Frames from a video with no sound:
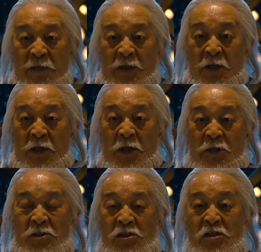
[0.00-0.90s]
Being
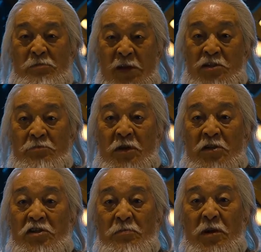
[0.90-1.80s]
unentertained by
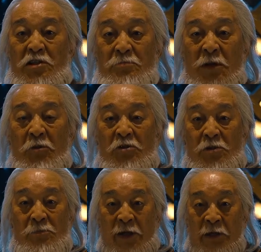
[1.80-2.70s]
this last battle,
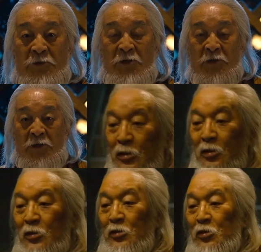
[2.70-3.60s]
the old
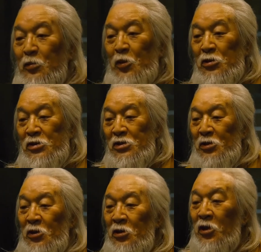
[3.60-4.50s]
man, king of the
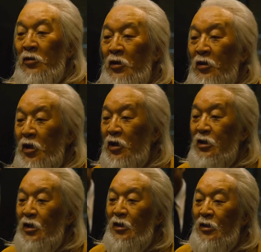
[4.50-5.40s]
loan sharks,
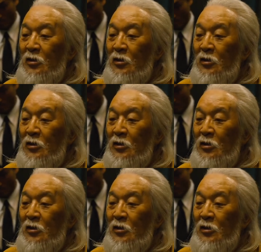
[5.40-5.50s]
loans